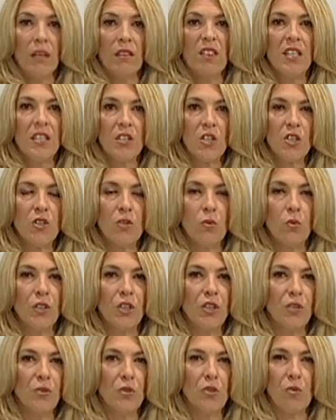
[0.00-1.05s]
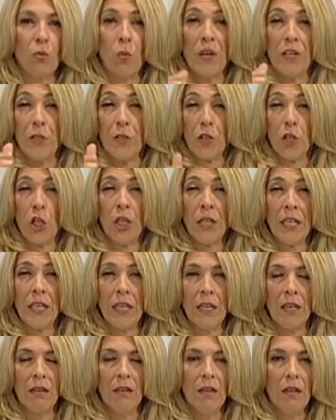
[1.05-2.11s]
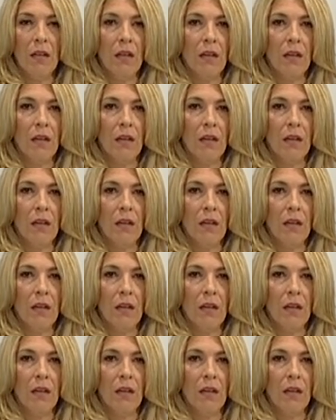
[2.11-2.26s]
This you would use when you're cooking.